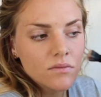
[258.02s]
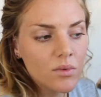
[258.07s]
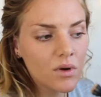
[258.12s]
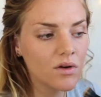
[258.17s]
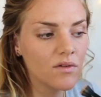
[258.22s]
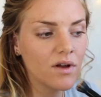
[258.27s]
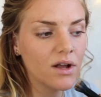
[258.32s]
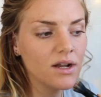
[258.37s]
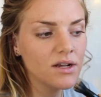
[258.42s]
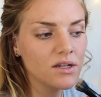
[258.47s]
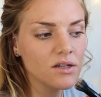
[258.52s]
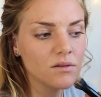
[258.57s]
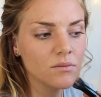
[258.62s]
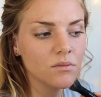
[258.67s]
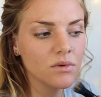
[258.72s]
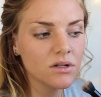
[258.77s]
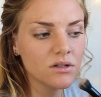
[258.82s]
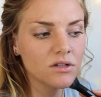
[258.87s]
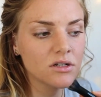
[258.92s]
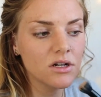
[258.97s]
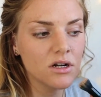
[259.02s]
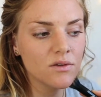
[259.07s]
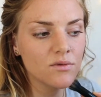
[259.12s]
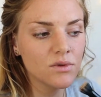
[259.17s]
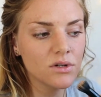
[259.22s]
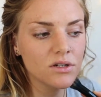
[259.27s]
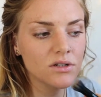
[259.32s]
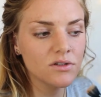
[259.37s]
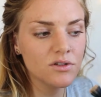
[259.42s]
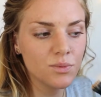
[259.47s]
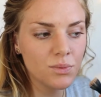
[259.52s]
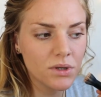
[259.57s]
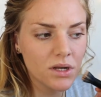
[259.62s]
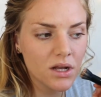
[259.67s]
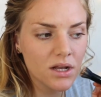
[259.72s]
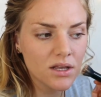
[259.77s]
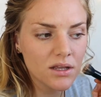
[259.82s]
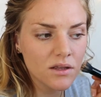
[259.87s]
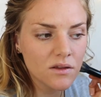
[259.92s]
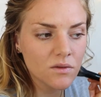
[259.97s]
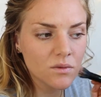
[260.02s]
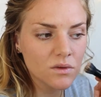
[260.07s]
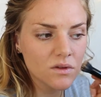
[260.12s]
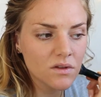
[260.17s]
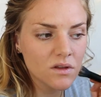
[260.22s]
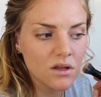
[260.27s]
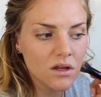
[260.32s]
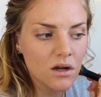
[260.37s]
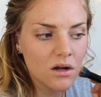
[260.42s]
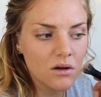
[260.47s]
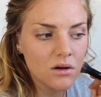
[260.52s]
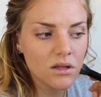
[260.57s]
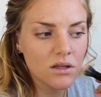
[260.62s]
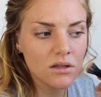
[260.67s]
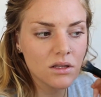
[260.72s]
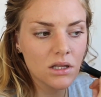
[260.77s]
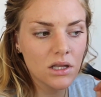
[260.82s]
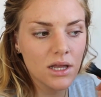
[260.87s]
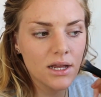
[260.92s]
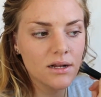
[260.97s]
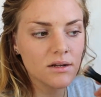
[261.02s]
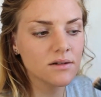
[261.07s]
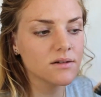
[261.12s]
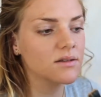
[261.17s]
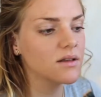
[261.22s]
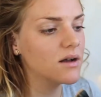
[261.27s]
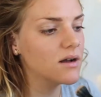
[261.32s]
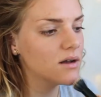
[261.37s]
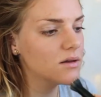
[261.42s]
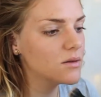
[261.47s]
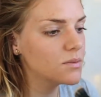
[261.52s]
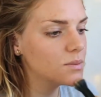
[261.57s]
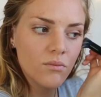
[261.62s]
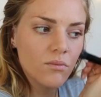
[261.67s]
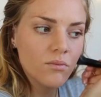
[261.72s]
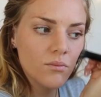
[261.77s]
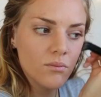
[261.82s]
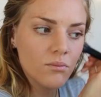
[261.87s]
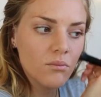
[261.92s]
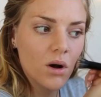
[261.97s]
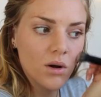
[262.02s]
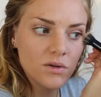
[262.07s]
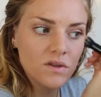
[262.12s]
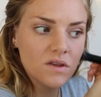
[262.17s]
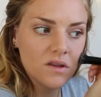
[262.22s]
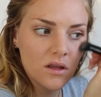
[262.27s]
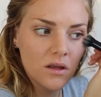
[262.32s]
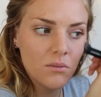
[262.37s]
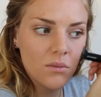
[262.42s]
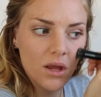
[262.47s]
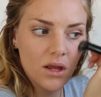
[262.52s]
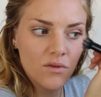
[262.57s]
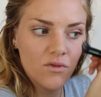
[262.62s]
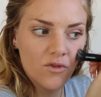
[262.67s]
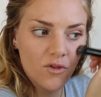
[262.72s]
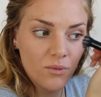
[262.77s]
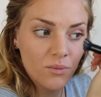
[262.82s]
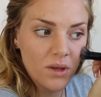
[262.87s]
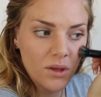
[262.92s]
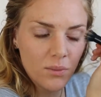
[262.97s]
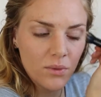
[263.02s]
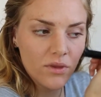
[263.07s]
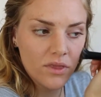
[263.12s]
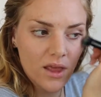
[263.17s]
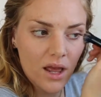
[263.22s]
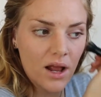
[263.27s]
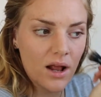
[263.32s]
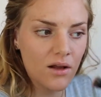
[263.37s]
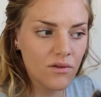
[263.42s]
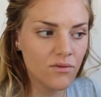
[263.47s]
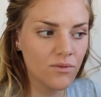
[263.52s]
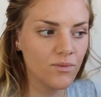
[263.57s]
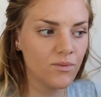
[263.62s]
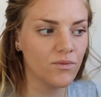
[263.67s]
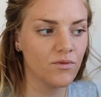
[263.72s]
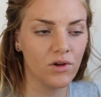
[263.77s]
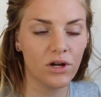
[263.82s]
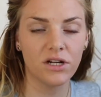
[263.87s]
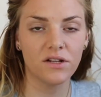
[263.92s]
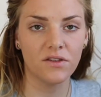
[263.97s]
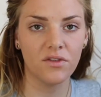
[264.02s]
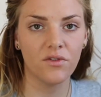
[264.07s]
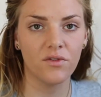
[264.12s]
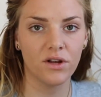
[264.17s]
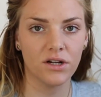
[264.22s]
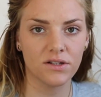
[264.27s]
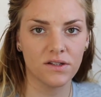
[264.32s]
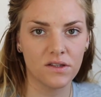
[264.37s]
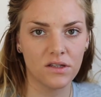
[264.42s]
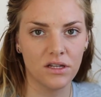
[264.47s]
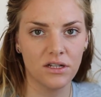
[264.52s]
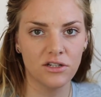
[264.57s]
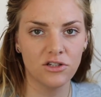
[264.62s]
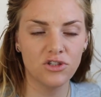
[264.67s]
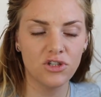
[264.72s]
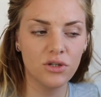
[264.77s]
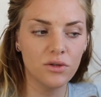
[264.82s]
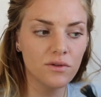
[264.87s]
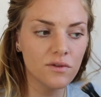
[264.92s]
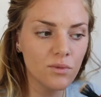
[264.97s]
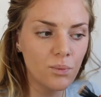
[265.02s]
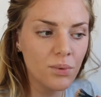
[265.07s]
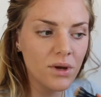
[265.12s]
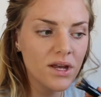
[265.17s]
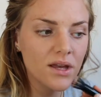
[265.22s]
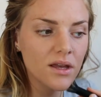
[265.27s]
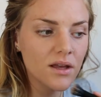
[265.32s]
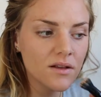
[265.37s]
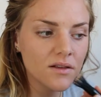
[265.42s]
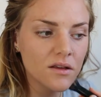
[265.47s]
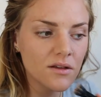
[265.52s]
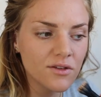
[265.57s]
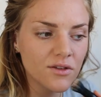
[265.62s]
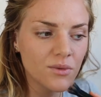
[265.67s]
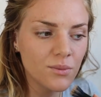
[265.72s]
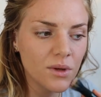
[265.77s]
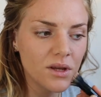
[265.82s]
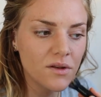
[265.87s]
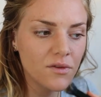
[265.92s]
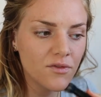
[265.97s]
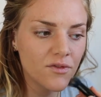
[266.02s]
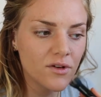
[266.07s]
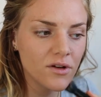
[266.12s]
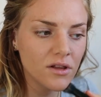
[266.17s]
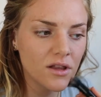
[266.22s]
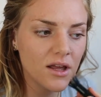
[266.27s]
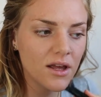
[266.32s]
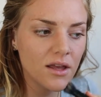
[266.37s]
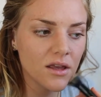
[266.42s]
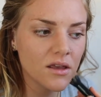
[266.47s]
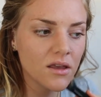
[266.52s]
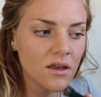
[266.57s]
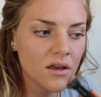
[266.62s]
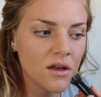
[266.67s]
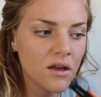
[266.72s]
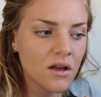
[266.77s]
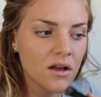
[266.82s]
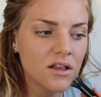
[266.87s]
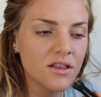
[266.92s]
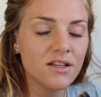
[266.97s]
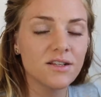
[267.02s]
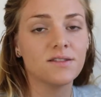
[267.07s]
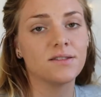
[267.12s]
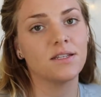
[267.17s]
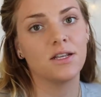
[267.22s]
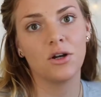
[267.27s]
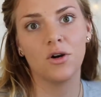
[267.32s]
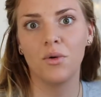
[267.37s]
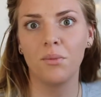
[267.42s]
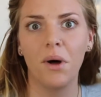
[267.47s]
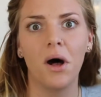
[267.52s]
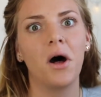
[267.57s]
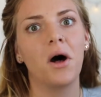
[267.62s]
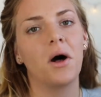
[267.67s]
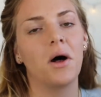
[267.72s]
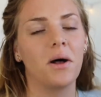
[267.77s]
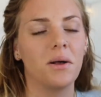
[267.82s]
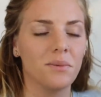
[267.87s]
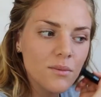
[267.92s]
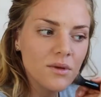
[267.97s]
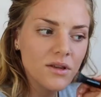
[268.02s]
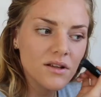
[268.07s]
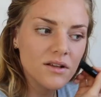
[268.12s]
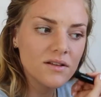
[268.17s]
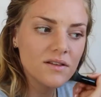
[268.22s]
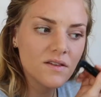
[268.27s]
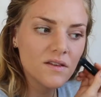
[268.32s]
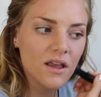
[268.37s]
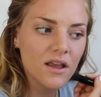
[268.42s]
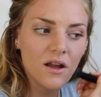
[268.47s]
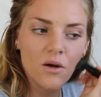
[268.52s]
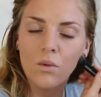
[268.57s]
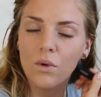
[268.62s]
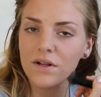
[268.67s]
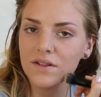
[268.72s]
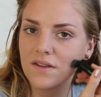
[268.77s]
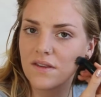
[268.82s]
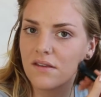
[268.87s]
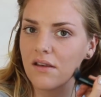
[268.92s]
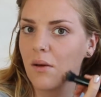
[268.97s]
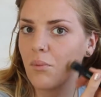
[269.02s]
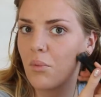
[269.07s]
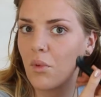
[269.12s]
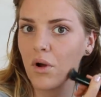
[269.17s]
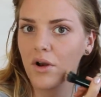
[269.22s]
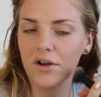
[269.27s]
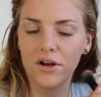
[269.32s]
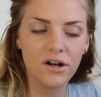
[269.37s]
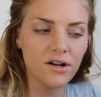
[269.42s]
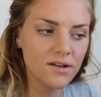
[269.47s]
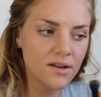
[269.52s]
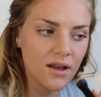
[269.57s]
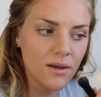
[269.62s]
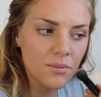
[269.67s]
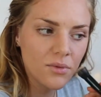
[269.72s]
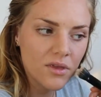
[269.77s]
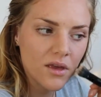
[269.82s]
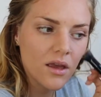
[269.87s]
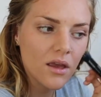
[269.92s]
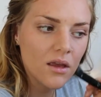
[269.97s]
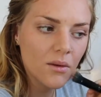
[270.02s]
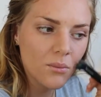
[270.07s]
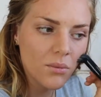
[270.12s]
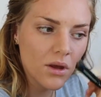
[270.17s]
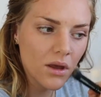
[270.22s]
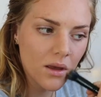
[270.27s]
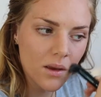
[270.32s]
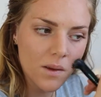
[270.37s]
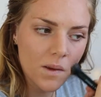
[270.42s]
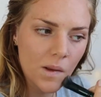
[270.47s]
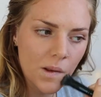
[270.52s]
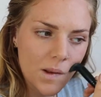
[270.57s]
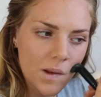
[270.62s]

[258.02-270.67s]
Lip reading: providing much coverage, but I guess we'll see how it layers up. Mostly made for people that have very severe skin issues, but it's also made for like the single mom. I mean, it's like a one-step wonder type thing, but